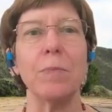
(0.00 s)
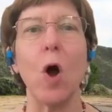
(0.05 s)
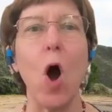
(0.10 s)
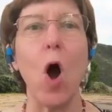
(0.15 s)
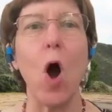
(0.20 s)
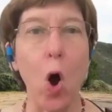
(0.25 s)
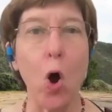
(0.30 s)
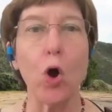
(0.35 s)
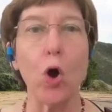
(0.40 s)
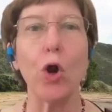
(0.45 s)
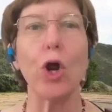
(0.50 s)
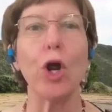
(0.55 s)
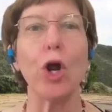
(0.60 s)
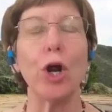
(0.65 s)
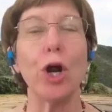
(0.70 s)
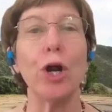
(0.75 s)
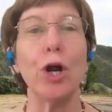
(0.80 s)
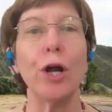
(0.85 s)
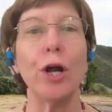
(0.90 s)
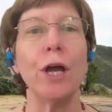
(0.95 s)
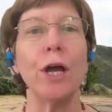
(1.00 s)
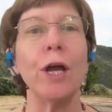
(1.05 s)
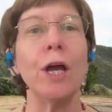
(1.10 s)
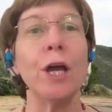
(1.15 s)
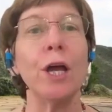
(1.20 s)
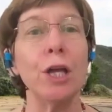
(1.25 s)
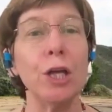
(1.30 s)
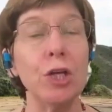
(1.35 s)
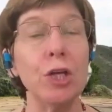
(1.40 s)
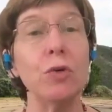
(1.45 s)
horror,
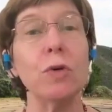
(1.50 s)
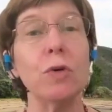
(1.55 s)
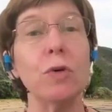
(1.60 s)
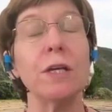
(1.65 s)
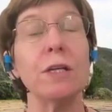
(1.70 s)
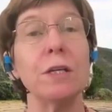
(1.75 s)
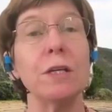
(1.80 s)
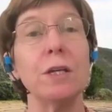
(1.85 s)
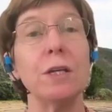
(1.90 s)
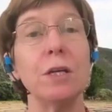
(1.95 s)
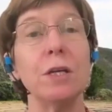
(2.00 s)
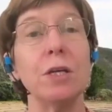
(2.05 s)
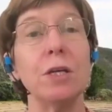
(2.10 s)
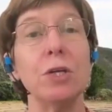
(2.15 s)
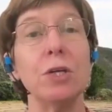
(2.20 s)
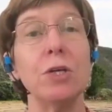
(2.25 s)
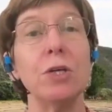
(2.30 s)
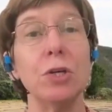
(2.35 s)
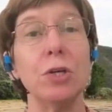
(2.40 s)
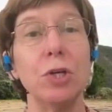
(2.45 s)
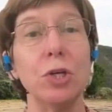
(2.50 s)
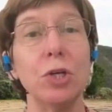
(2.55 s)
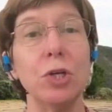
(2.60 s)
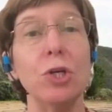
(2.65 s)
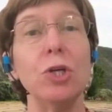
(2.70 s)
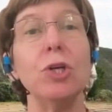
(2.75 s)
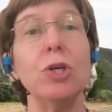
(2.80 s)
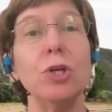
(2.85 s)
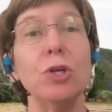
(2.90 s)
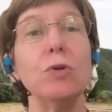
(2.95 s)
you
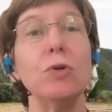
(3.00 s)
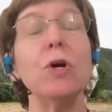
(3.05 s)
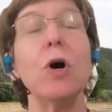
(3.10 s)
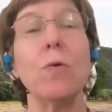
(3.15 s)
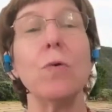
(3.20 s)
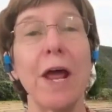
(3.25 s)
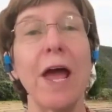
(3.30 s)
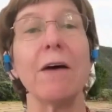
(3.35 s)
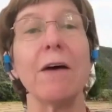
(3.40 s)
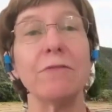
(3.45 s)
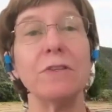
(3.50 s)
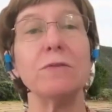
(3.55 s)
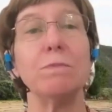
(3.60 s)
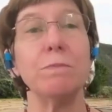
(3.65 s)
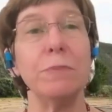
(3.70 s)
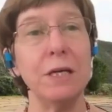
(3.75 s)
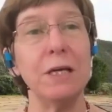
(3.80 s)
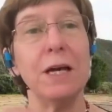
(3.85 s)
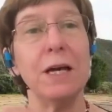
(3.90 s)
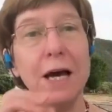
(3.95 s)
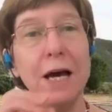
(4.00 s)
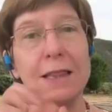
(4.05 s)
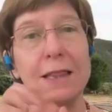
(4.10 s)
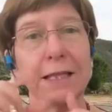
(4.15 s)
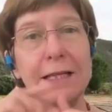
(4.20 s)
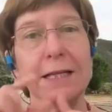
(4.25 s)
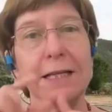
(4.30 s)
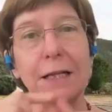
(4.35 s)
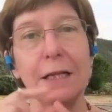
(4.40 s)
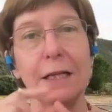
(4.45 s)
don't have to be a
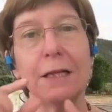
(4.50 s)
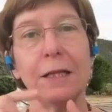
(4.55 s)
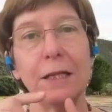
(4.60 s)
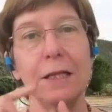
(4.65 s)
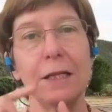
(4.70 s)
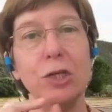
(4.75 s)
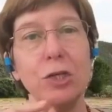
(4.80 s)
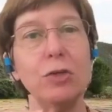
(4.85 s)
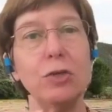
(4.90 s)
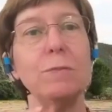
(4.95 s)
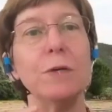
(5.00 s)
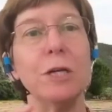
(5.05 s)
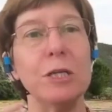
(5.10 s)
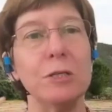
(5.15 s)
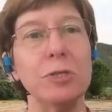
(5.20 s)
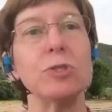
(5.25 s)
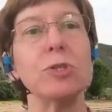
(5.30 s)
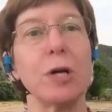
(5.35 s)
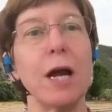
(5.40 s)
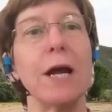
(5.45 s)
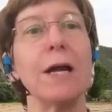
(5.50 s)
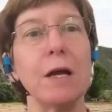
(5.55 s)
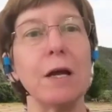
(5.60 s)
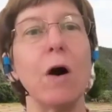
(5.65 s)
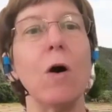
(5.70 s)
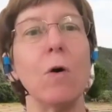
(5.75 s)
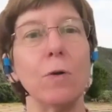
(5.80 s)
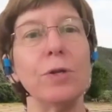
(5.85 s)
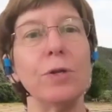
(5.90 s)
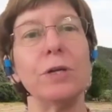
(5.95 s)
little human trying to
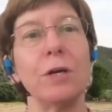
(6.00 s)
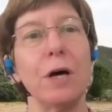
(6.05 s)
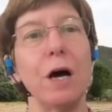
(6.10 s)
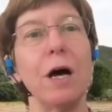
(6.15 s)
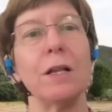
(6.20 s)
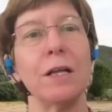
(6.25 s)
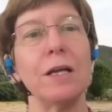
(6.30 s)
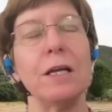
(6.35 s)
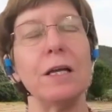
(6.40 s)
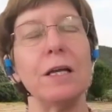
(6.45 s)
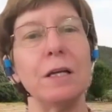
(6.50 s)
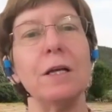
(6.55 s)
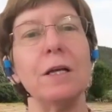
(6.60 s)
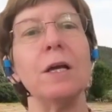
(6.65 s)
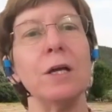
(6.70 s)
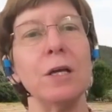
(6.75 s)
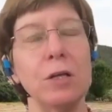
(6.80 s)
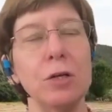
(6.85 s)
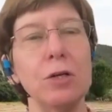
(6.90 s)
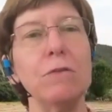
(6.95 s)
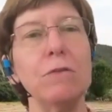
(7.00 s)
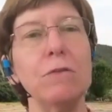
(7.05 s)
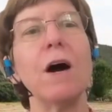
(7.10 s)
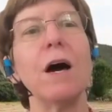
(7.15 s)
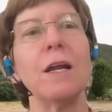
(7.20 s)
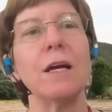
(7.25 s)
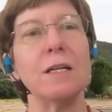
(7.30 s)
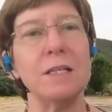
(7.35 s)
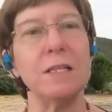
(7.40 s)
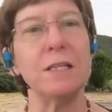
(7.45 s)
hold it all in. You've got
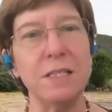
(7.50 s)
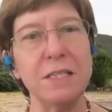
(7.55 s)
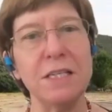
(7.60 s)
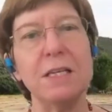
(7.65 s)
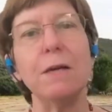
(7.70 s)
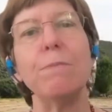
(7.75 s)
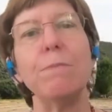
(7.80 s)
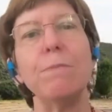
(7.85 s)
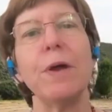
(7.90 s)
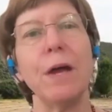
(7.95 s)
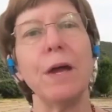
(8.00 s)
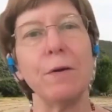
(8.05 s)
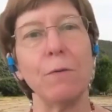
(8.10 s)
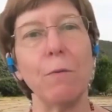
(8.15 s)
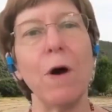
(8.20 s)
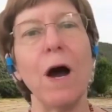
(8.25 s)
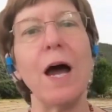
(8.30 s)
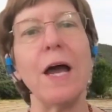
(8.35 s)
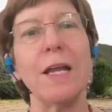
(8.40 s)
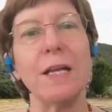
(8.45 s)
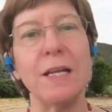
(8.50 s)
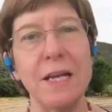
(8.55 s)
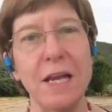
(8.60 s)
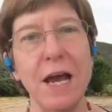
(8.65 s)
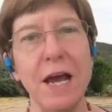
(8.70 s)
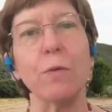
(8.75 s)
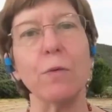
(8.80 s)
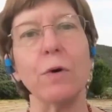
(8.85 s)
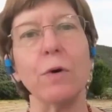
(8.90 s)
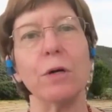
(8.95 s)
a deep and wide
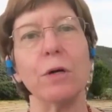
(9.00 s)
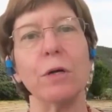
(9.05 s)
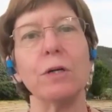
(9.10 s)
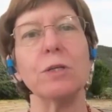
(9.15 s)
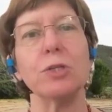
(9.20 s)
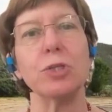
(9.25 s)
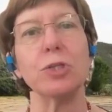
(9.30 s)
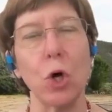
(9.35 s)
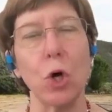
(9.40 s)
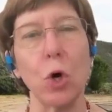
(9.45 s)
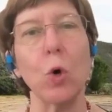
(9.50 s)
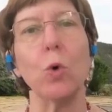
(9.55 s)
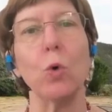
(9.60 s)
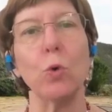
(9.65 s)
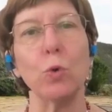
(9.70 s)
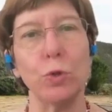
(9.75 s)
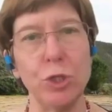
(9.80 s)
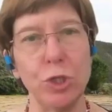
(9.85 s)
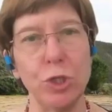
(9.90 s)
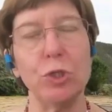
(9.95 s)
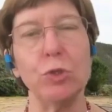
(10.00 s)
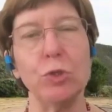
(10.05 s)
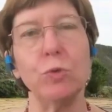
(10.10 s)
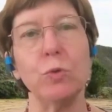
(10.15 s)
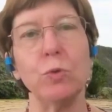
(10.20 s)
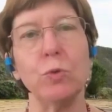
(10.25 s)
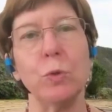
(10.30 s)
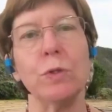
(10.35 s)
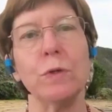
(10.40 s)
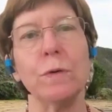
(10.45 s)
network to hold
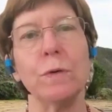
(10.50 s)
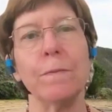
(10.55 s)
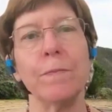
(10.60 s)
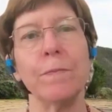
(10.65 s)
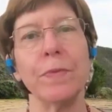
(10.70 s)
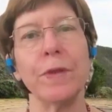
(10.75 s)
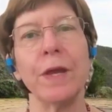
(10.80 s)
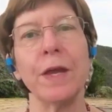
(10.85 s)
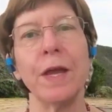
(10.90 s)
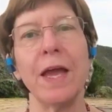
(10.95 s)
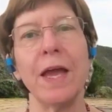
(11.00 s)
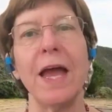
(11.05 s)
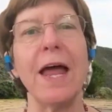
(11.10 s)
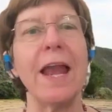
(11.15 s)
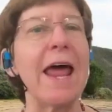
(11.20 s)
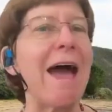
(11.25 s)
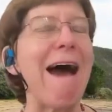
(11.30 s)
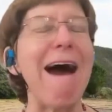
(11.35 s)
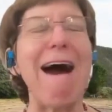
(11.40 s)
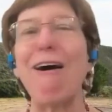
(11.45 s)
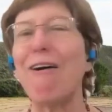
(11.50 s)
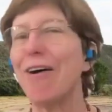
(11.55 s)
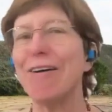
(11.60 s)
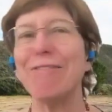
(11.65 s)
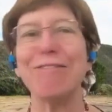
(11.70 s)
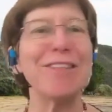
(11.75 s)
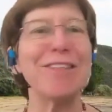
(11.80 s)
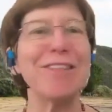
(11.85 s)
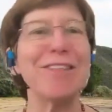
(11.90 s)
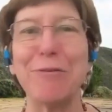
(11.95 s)
you. And
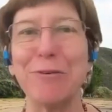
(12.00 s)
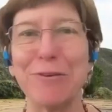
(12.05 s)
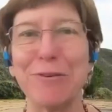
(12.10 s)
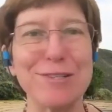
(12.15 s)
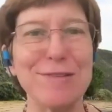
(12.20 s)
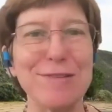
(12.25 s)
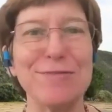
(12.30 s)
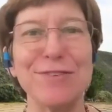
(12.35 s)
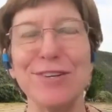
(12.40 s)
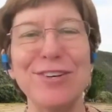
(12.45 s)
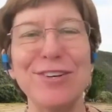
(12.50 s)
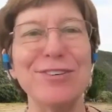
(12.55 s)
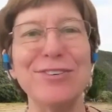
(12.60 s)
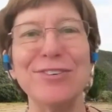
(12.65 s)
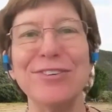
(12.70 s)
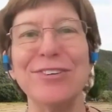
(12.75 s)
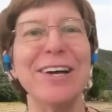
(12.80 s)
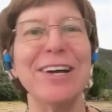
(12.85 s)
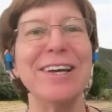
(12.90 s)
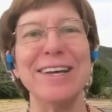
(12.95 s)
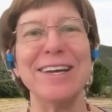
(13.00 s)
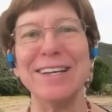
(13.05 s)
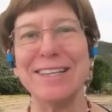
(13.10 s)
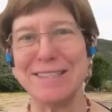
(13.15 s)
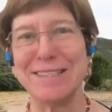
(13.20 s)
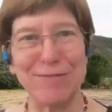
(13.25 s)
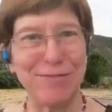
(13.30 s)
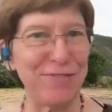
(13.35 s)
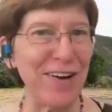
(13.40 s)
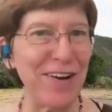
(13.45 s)
however that works for you
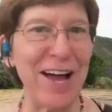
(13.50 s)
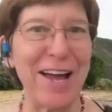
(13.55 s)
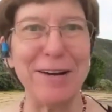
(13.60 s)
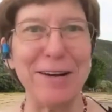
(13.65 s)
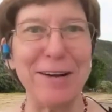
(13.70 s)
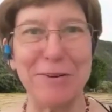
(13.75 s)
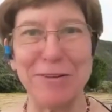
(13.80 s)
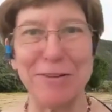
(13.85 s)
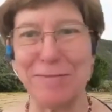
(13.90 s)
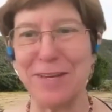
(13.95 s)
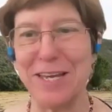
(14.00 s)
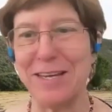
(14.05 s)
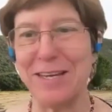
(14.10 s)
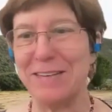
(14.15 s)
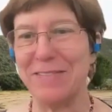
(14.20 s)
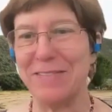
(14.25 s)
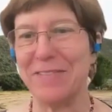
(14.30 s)
is fine with me.